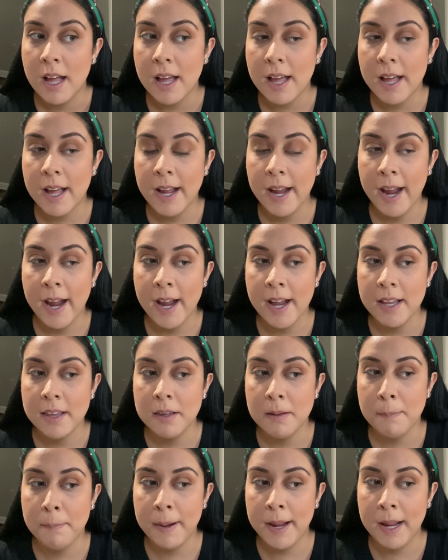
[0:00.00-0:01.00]
I had
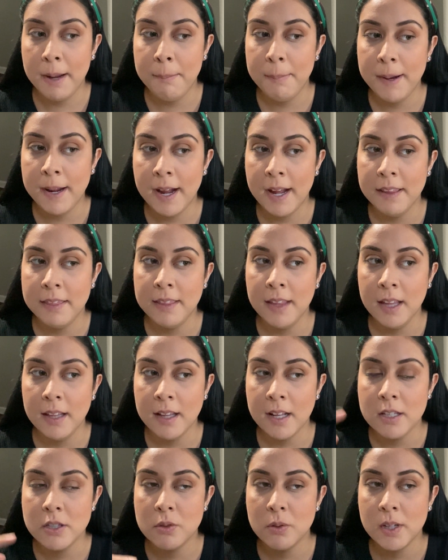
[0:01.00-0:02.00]
the baby, I think
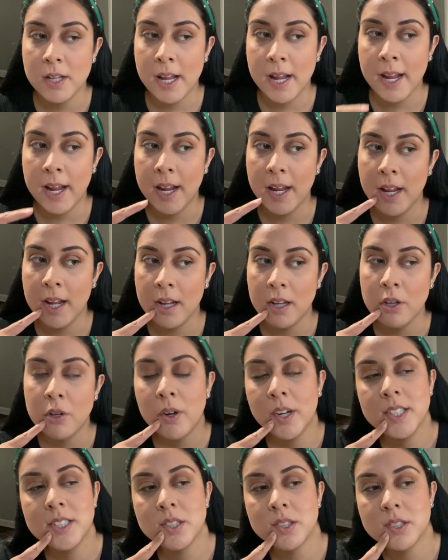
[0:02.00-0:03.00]
that's when I
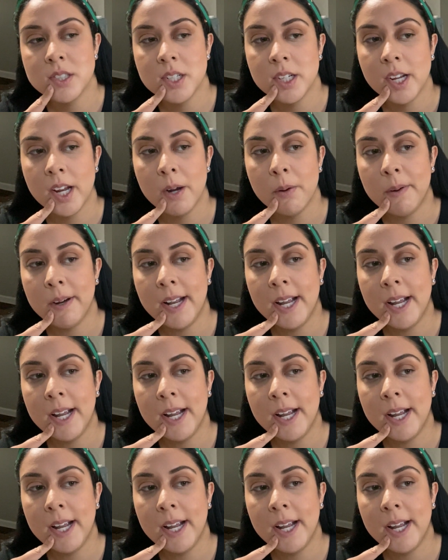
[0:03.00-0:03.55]
still didn't get ready.